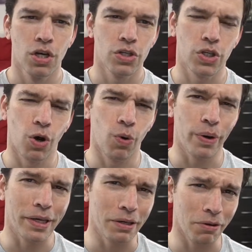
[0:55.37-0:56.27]

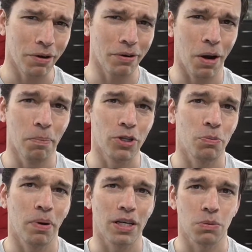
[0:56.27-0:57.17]
So here are a bunch
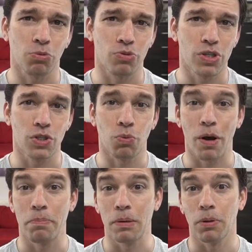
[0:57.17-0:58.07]
of possible reasons
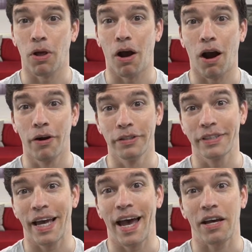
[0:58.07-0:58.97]
why people
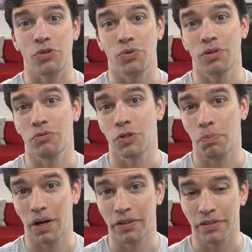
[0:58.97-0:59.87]
aren't actually
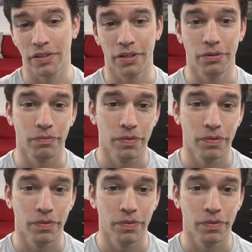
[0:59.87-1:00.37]
responding to you.